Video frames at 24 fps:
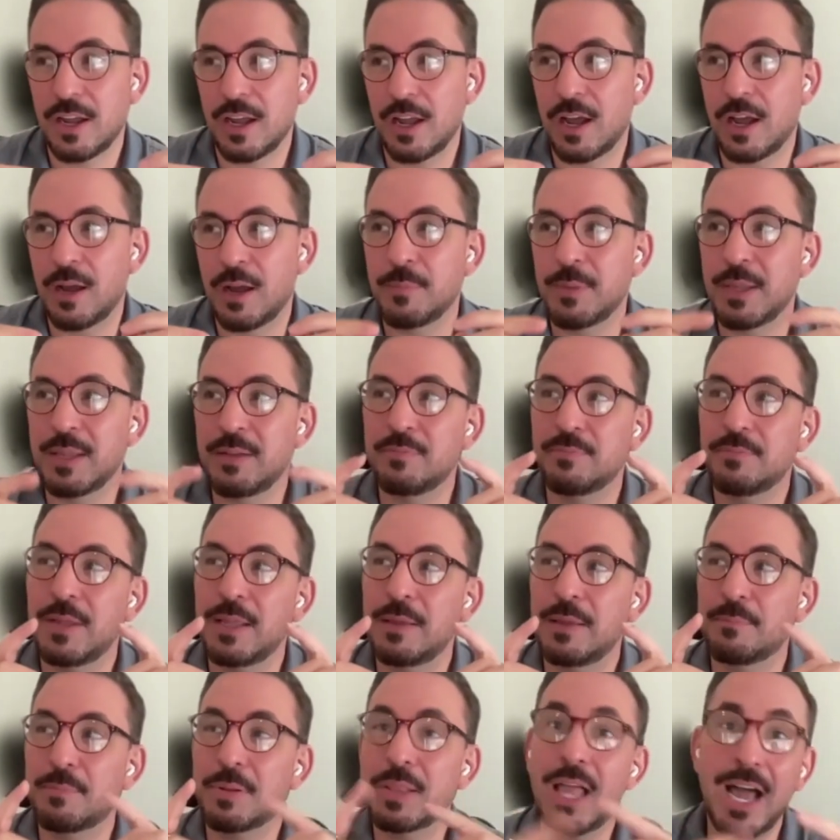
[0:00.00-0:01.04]

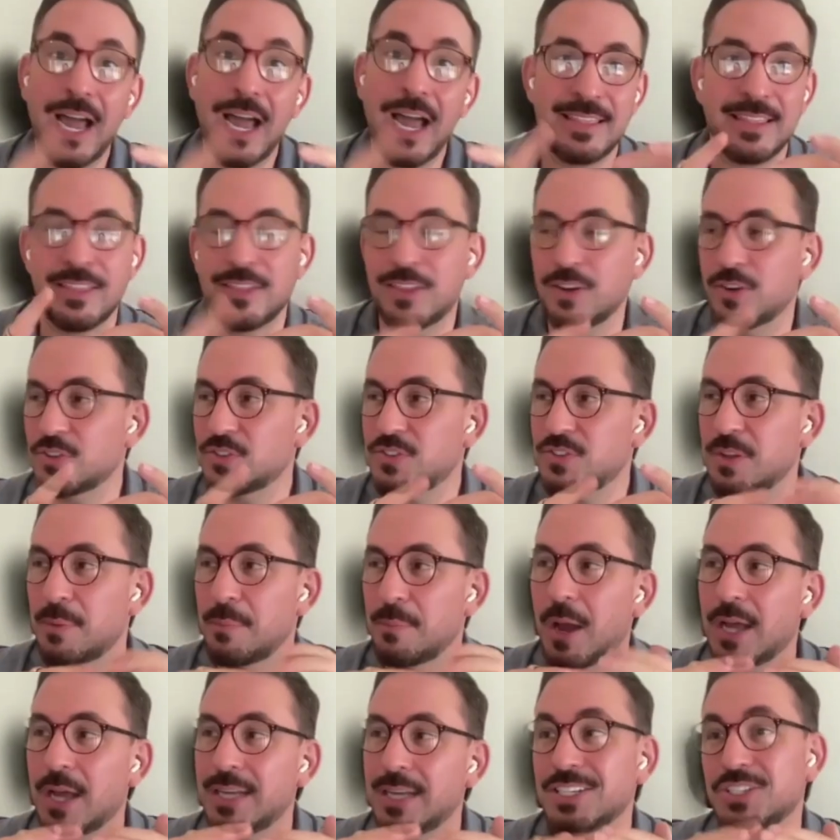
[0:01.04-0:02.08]
implied that there is
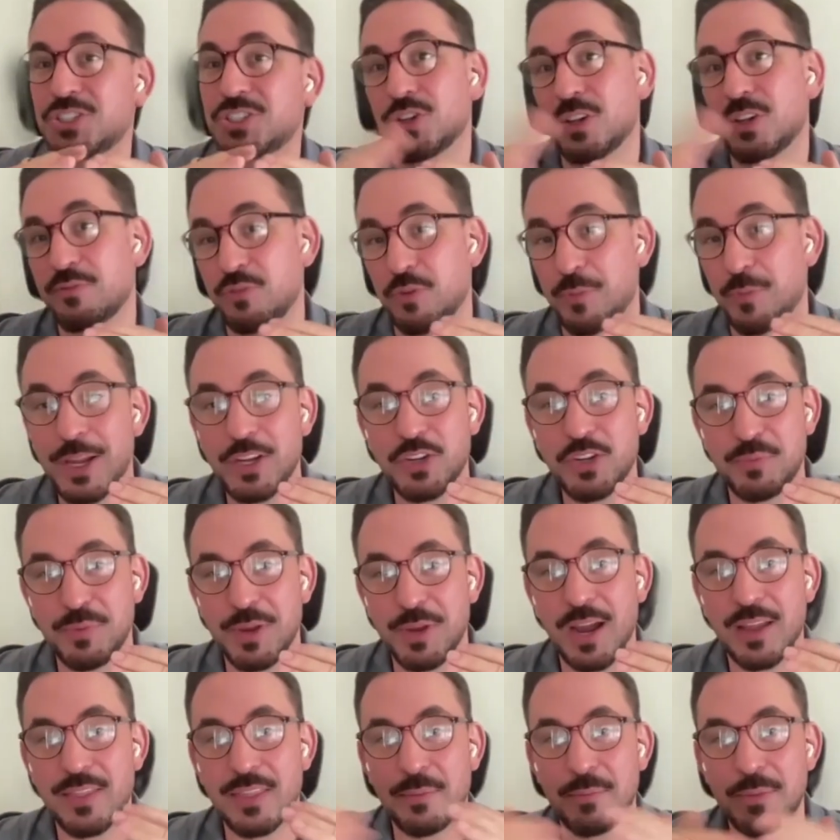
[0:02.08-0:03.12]
some additional
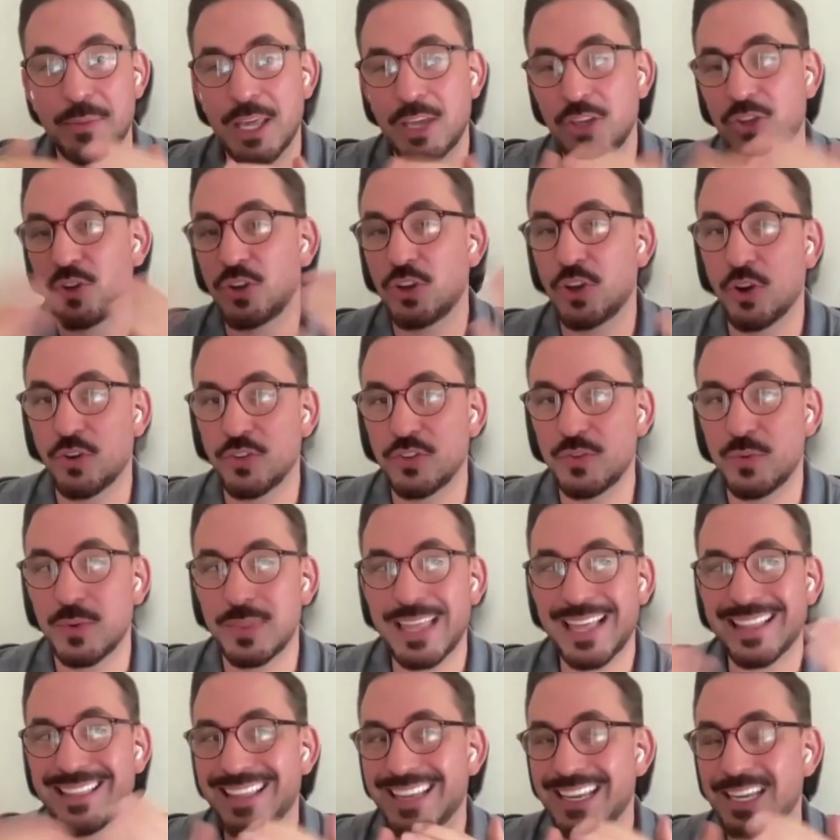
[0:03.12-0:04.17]
information behind them that you can go
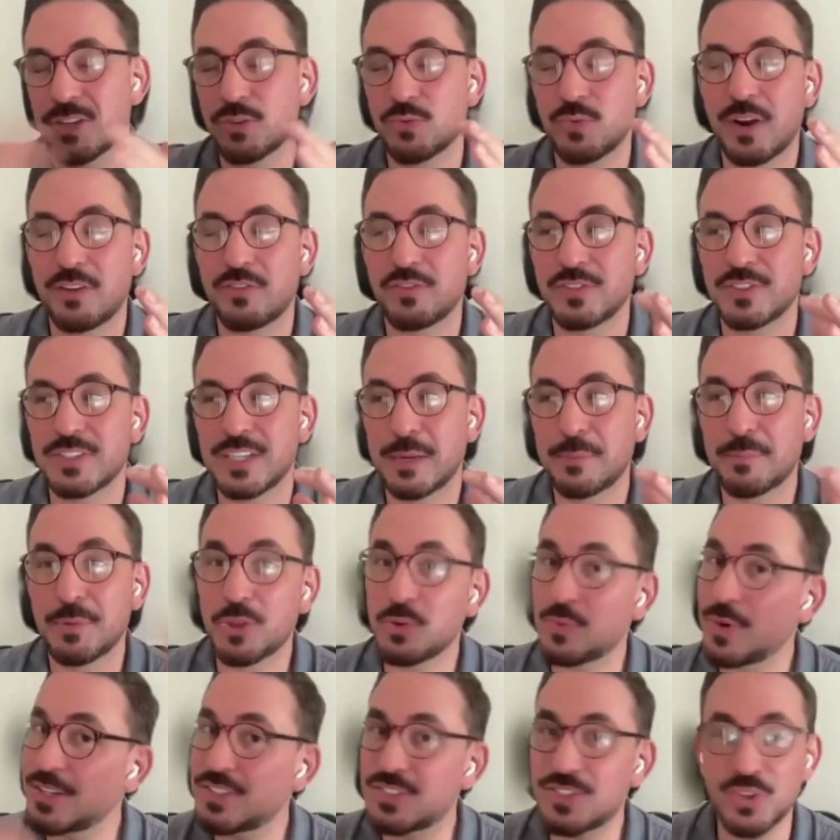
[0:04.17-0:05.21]
see what that link is referencing.
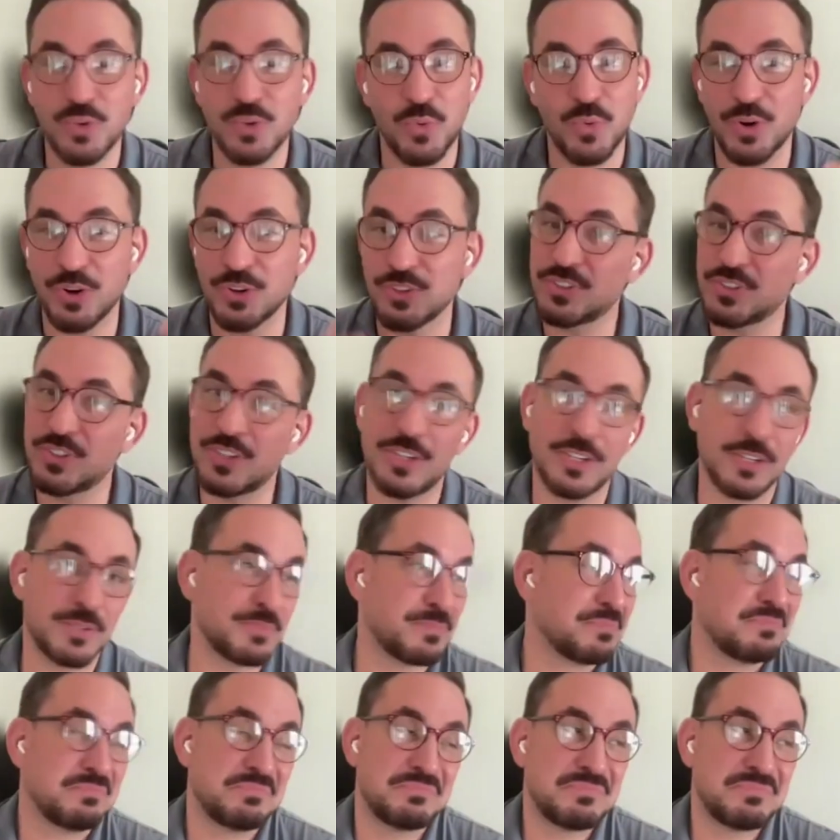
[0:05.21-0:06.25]
But the rest of the words are